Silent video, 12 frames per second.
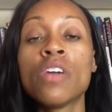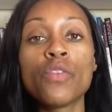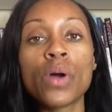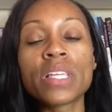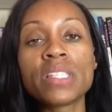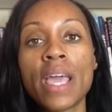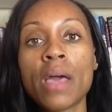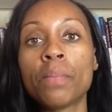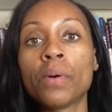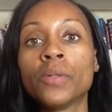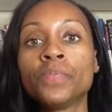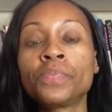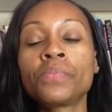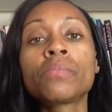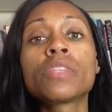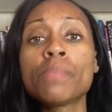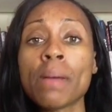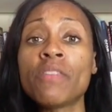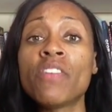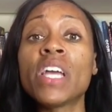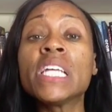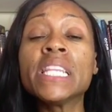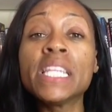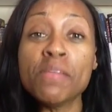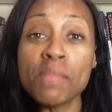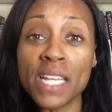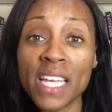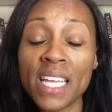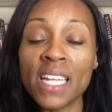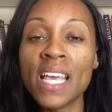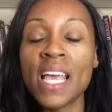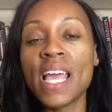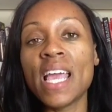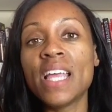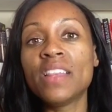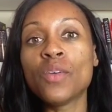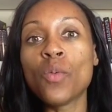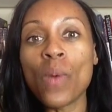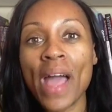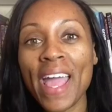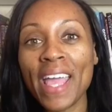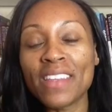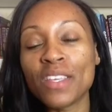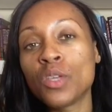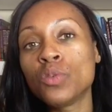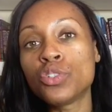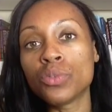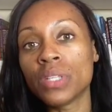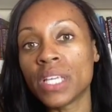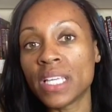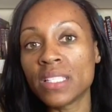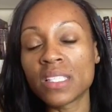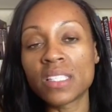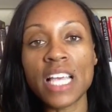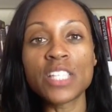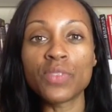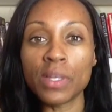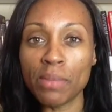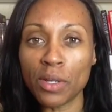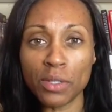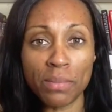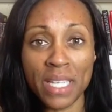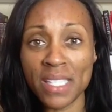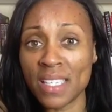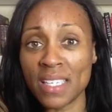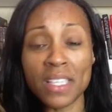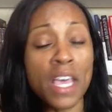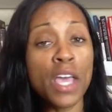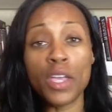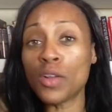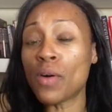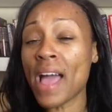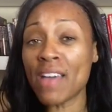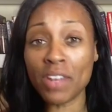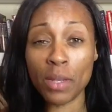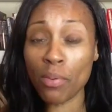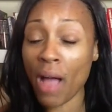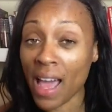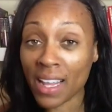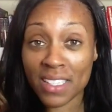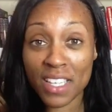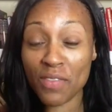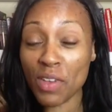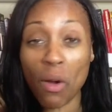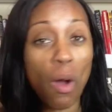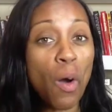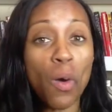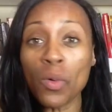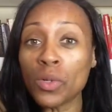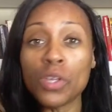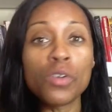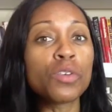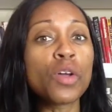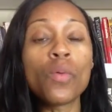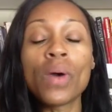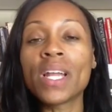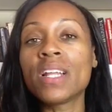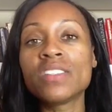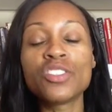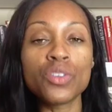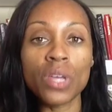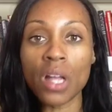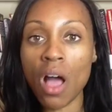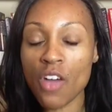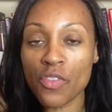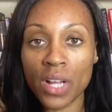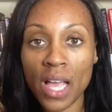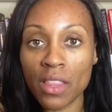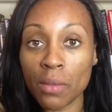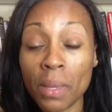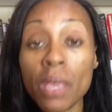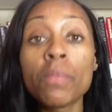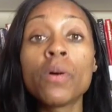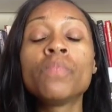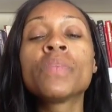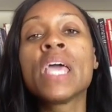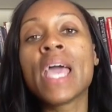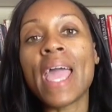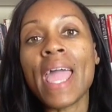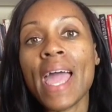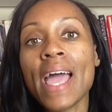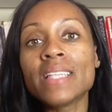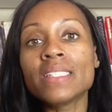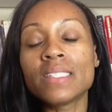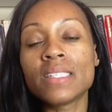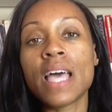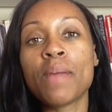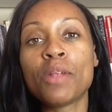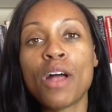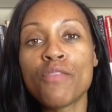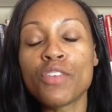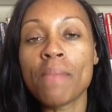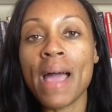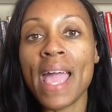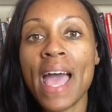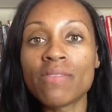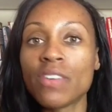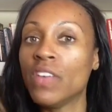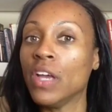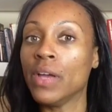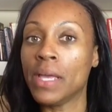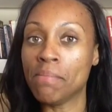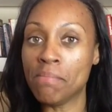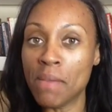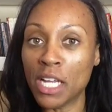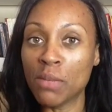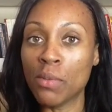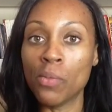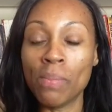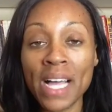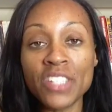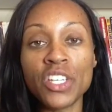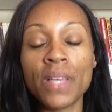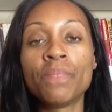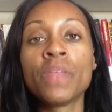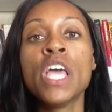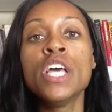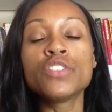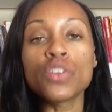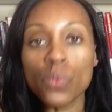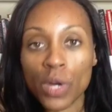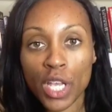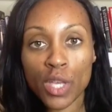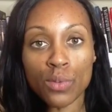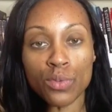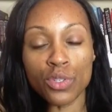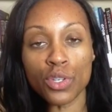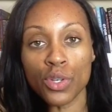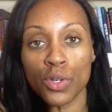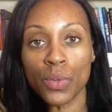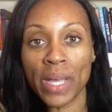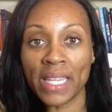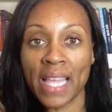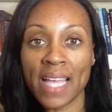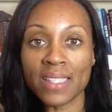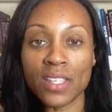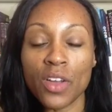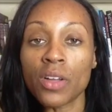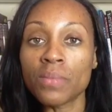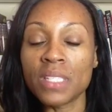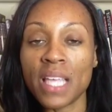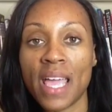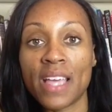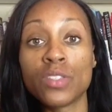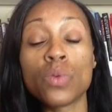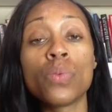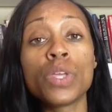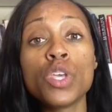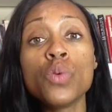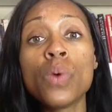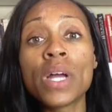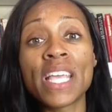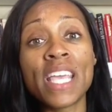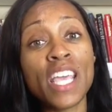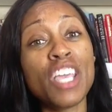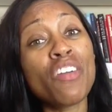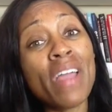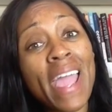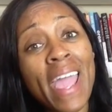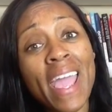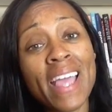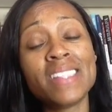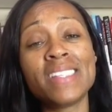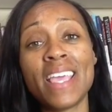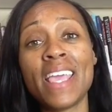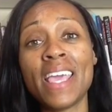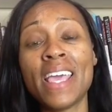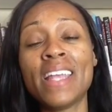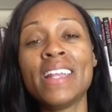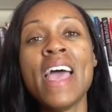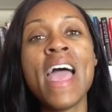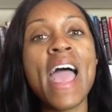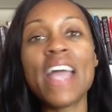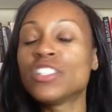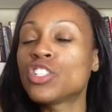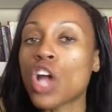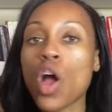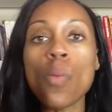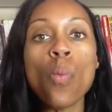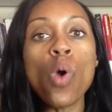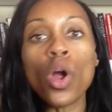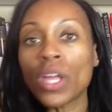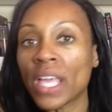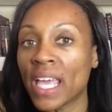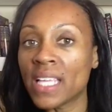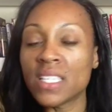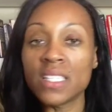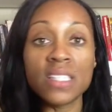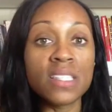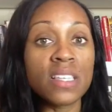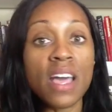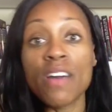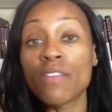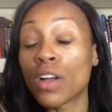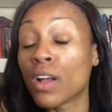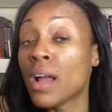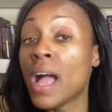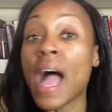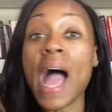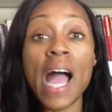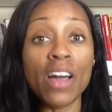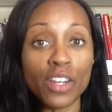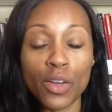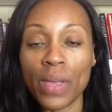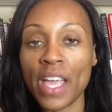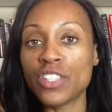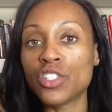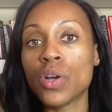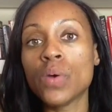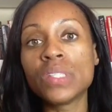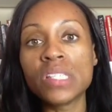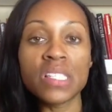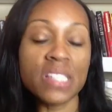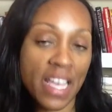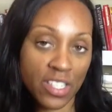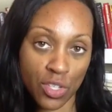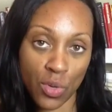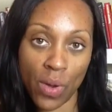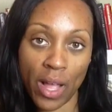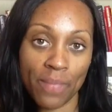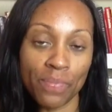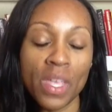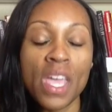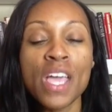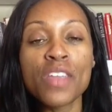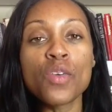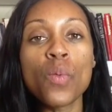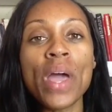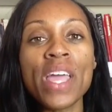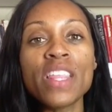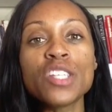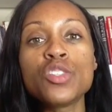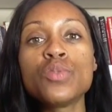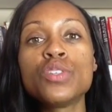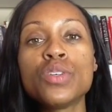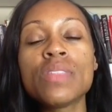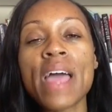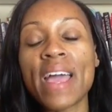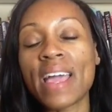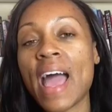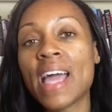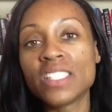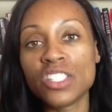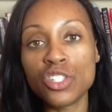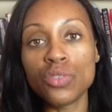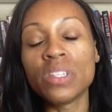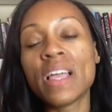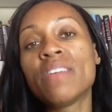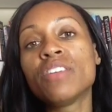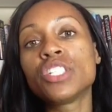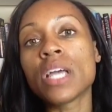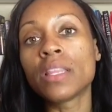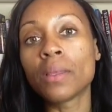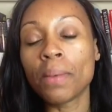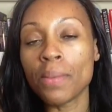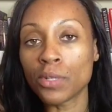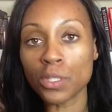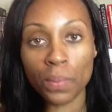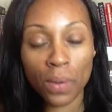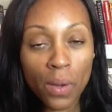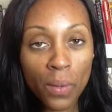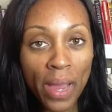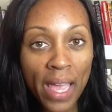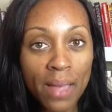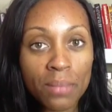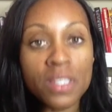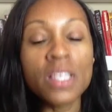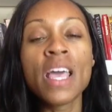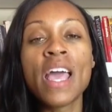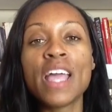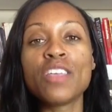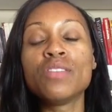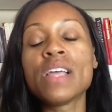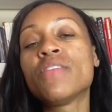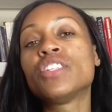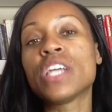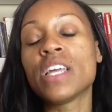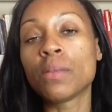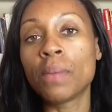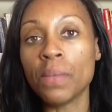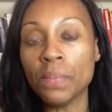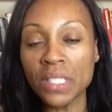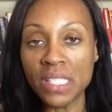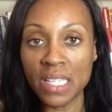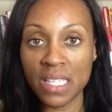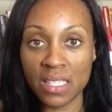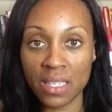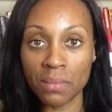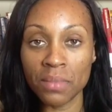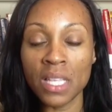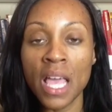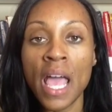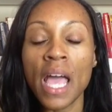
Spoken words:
For example, you might be very limited in the way that you truly can successfully build a business. You don't have any products of your own. You don't know what it is that you can offer to other people. And to top it off, you might have a very minimal budget. So what do you do in that circumstance when you want to get your hands in and start working to discover how to create your own success story? The way that you do that, guys, is you leverage other people's programs and you leverage other people's systems.